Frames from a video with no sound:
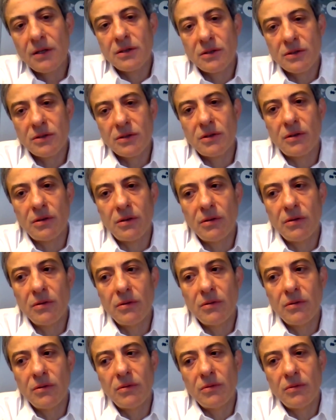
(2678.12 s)

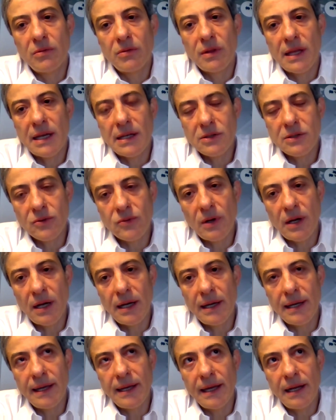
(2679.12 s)
So that's
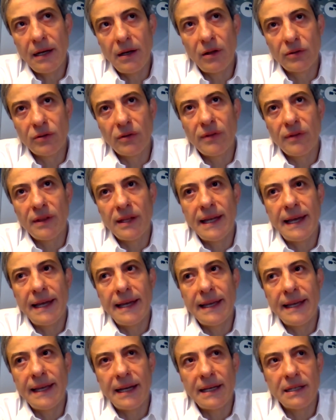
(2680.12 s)
why a lot of the
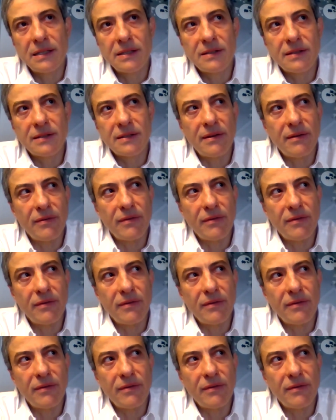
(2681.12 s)
AI is